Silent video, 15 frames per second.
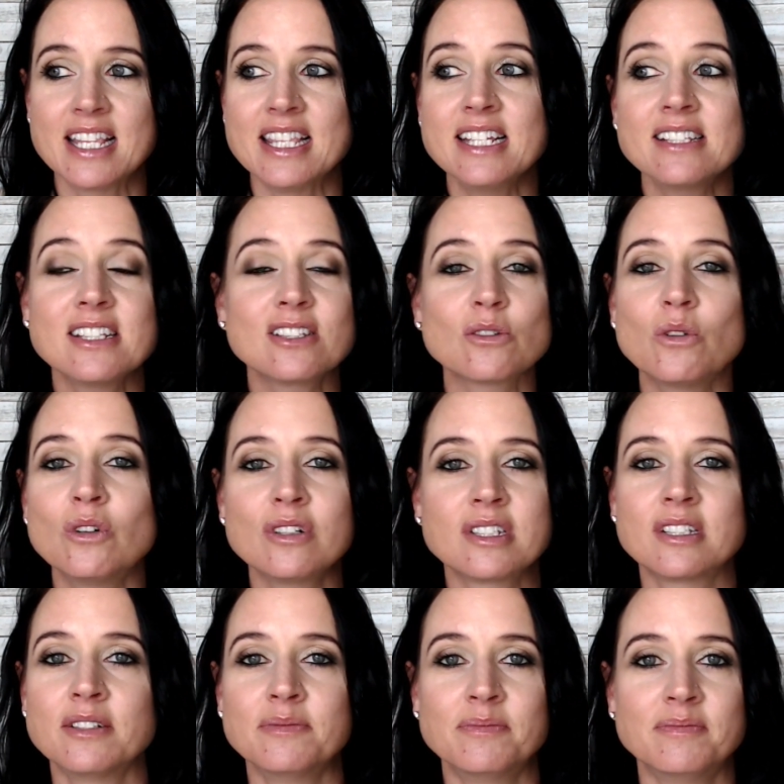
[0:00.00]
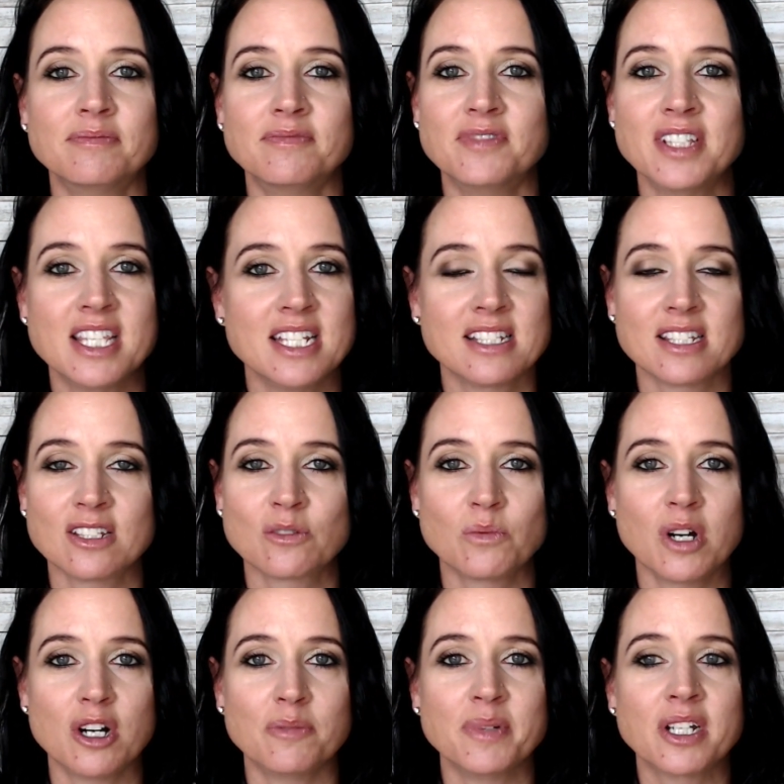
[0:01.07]
this is awesome for this as
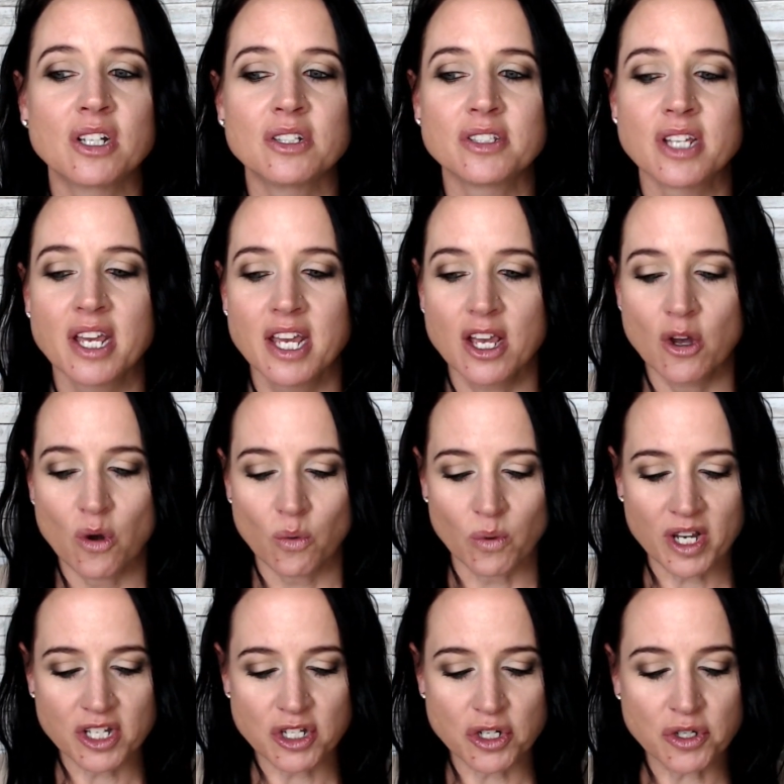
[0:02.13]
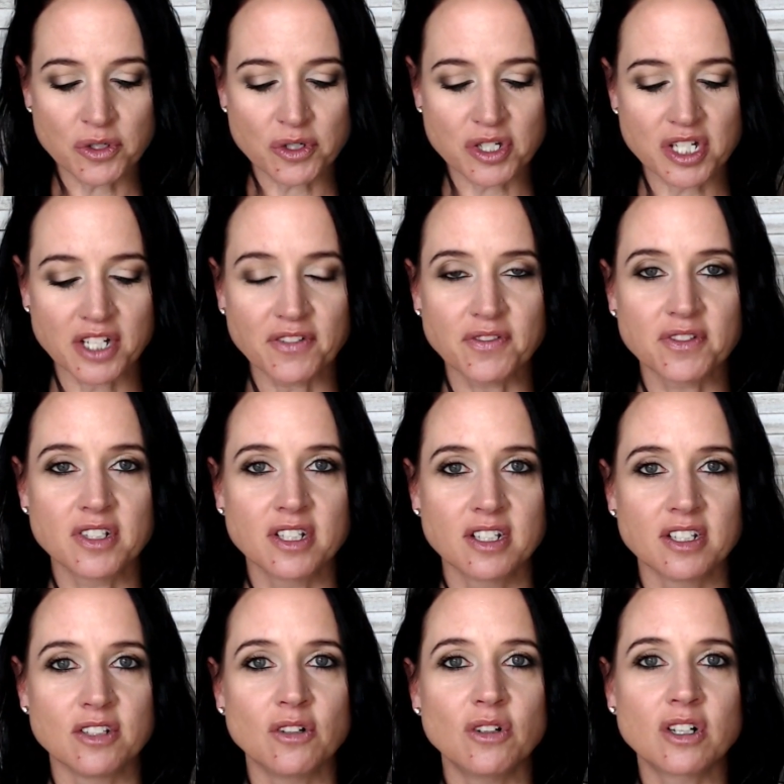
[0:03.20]
well, because when you shift
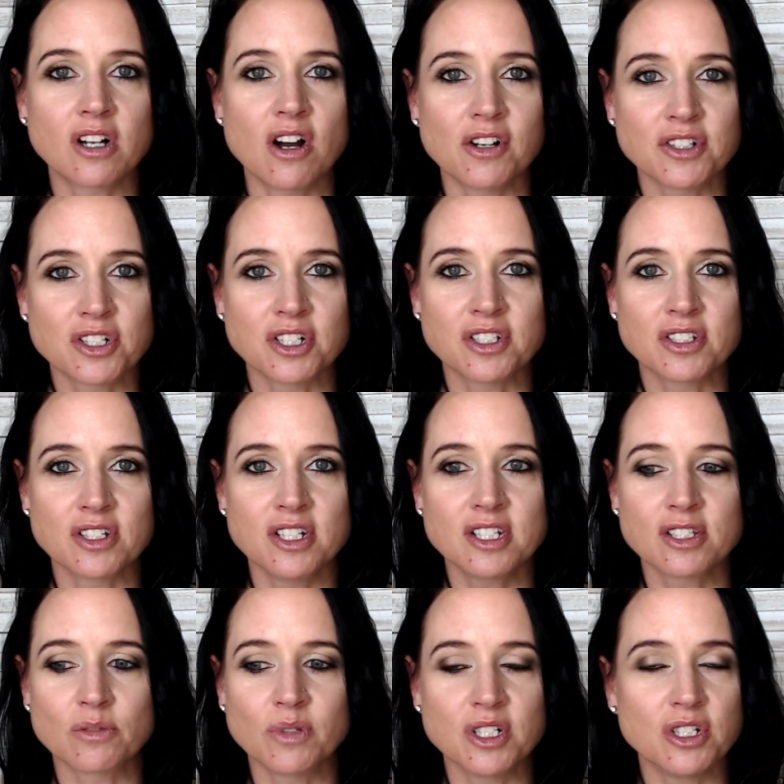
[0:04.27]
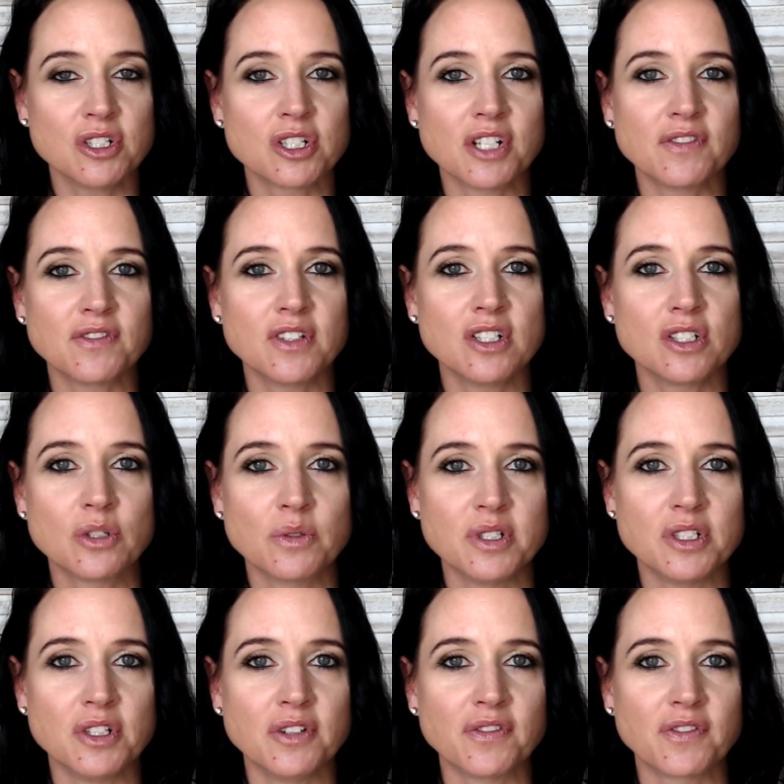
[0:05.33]
your consciousness, when you shift into
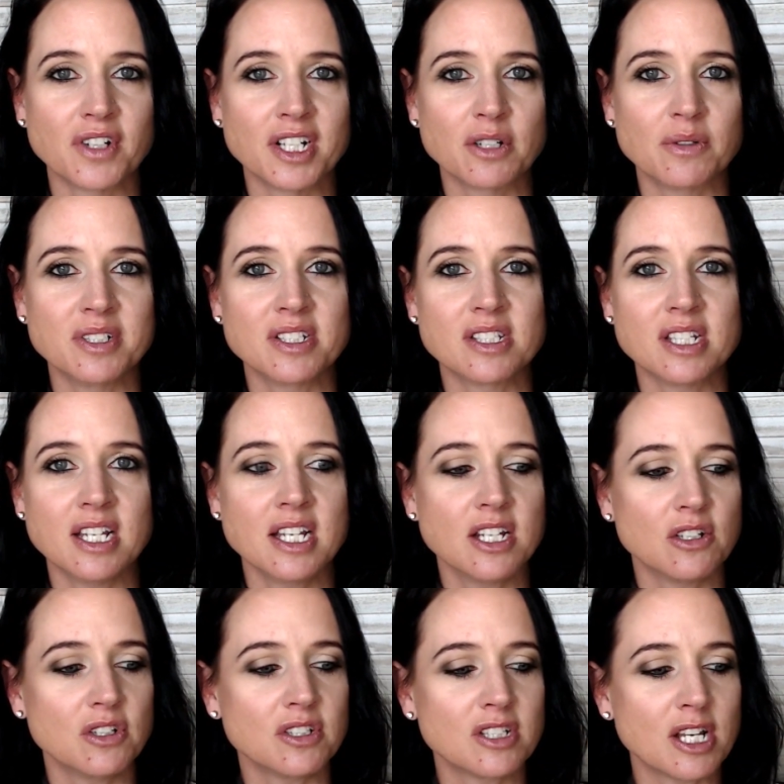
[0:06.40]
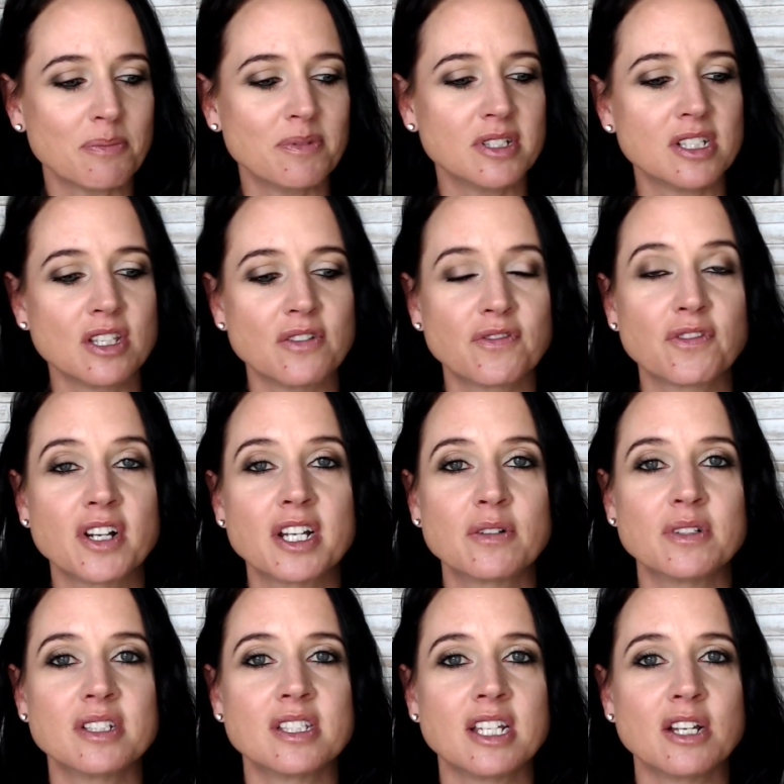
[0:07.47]
a new frequency, you step into the
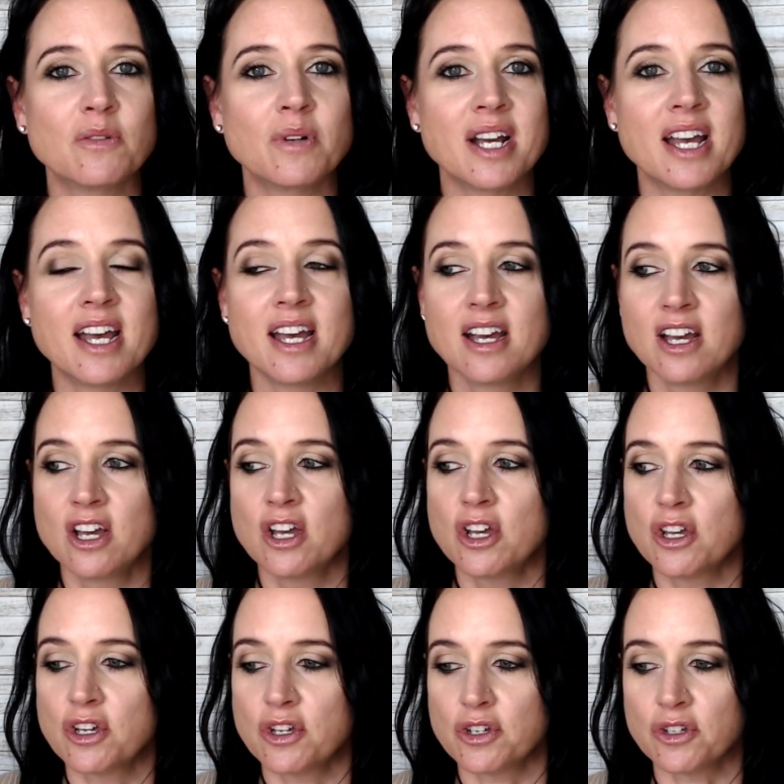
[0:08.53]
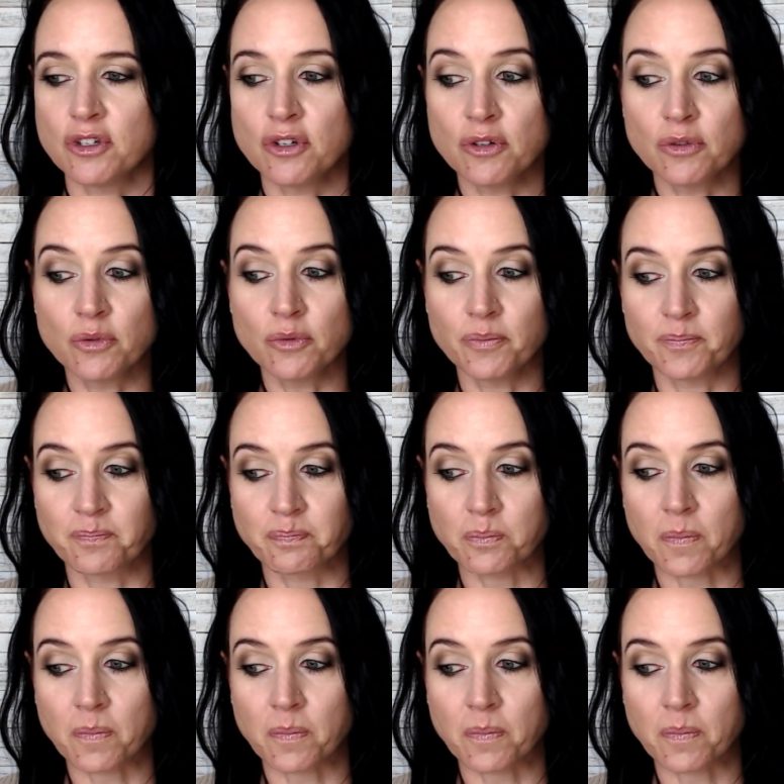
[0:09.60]
frequency where you